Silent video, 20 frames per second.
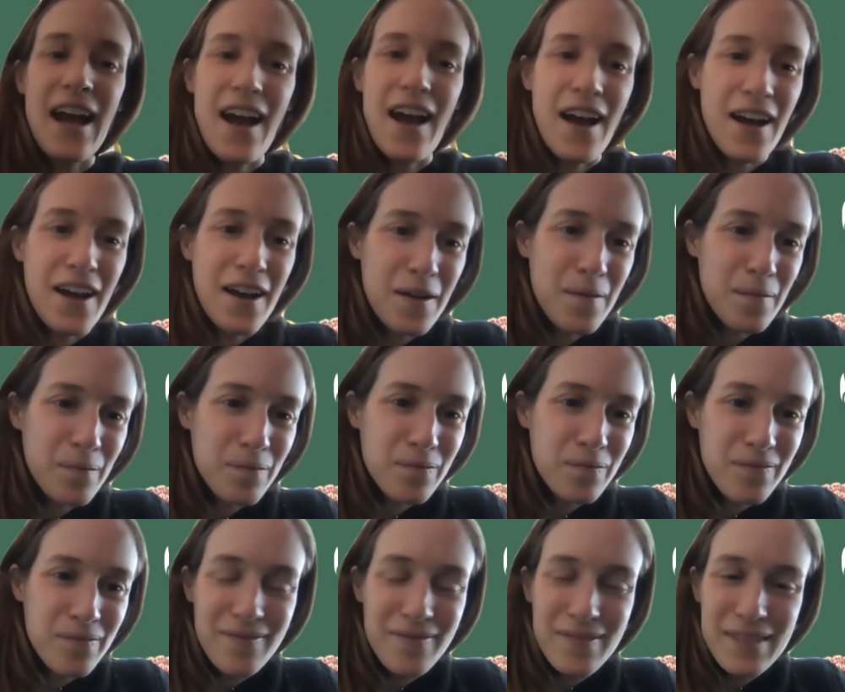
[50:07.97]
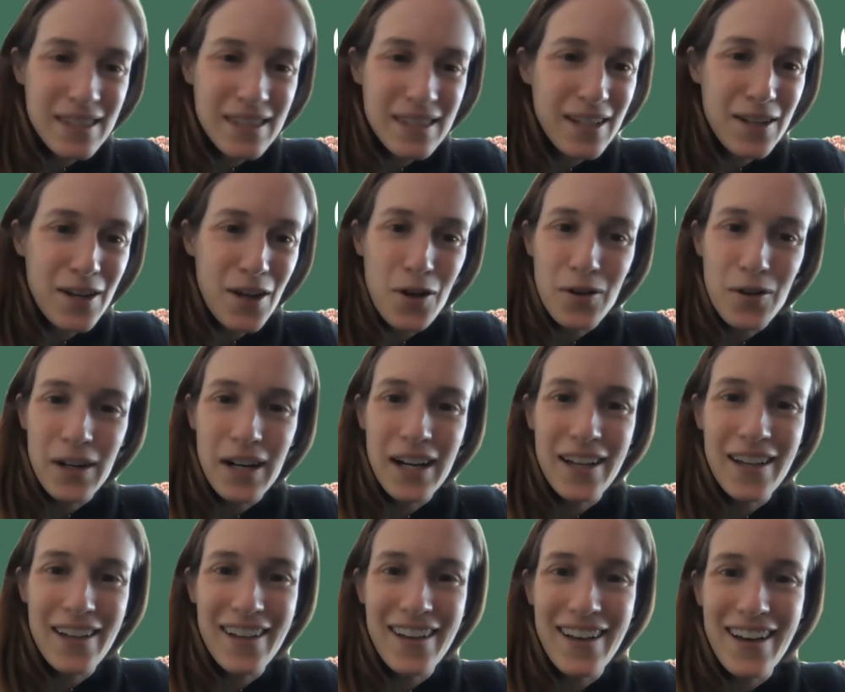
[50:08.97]
You know,
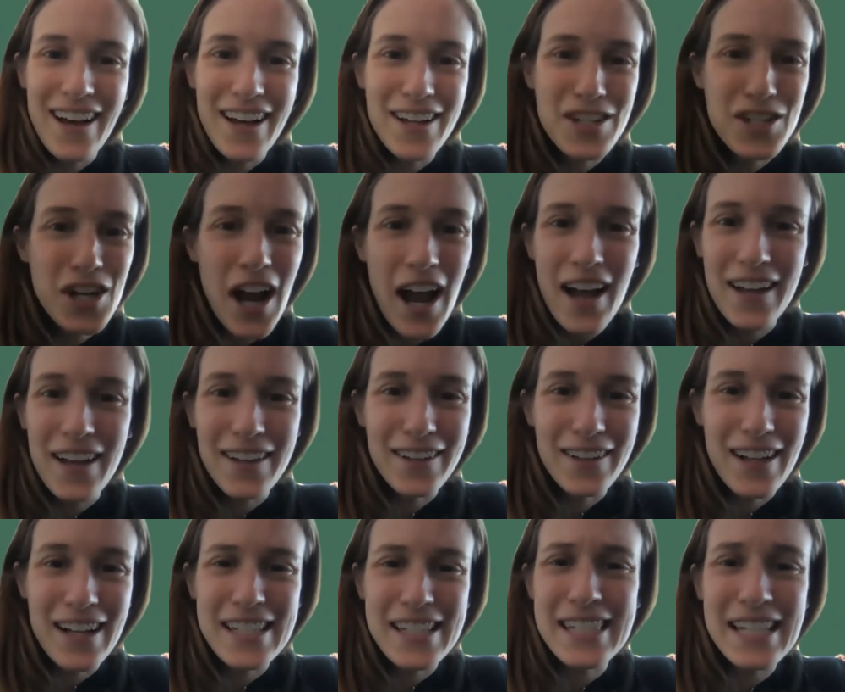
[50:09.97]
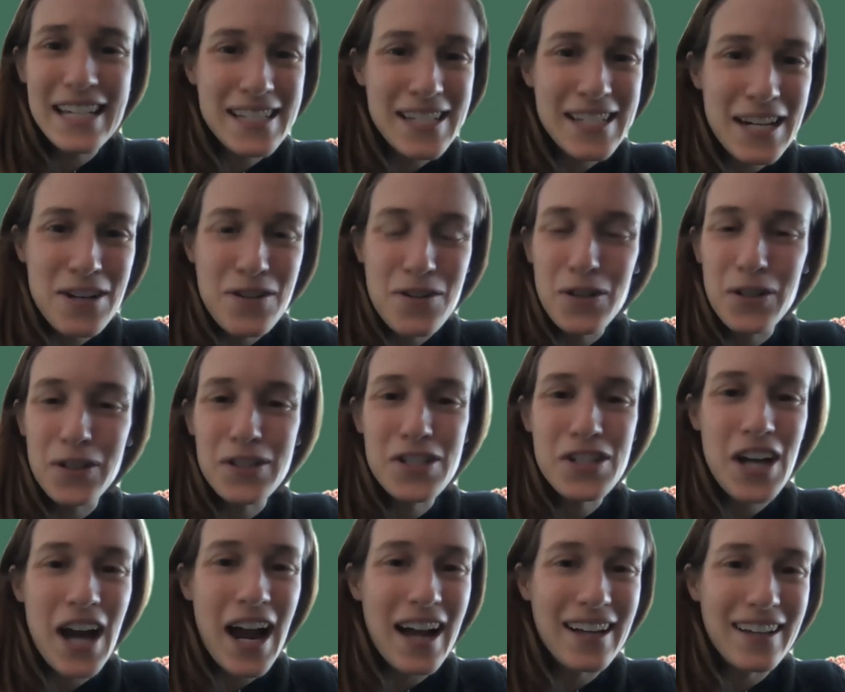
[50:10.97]
a 16-year-old
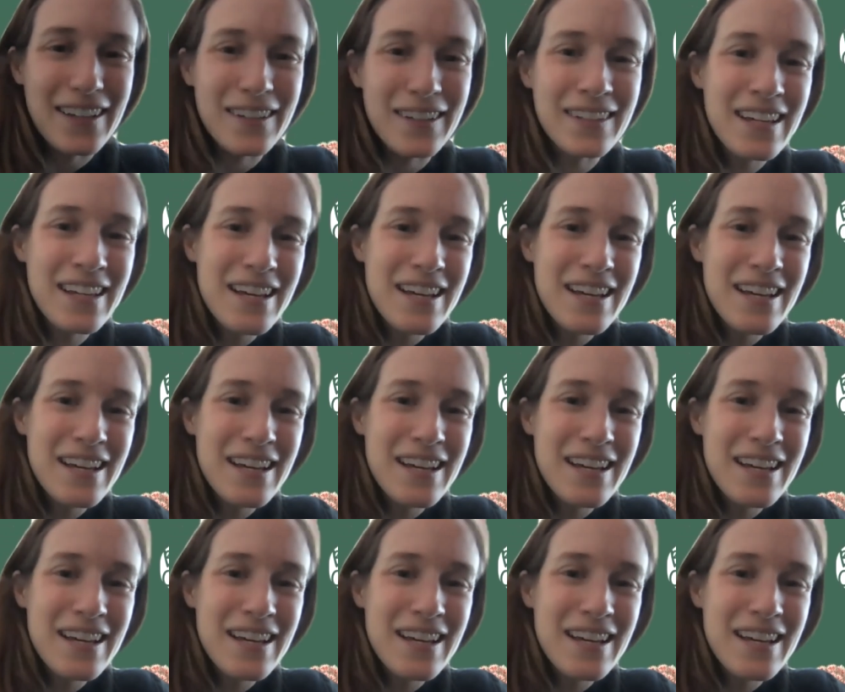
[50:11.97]
child